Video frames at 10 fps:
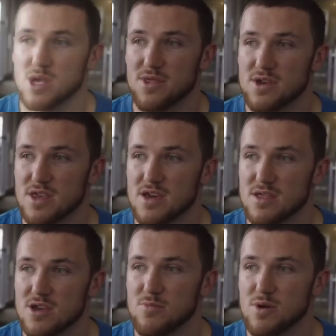I think
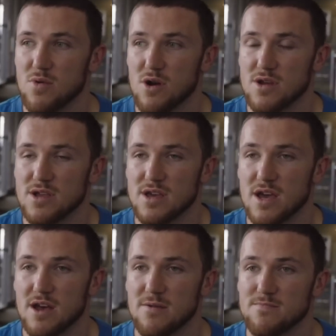they're a bit worried.
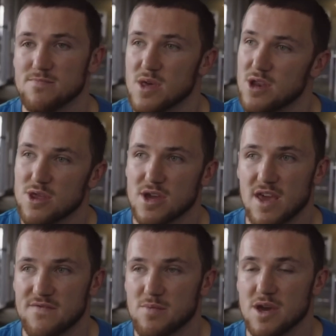They know they're going
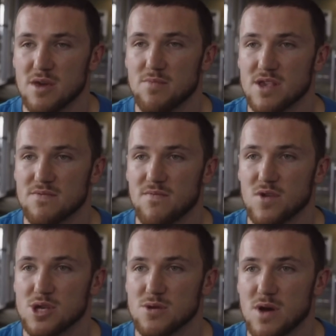to have to play their best
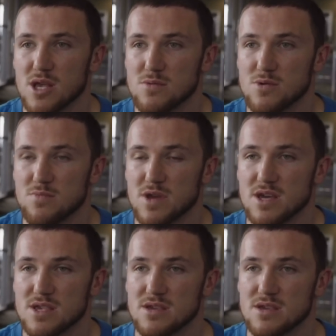version of basketball to beat us.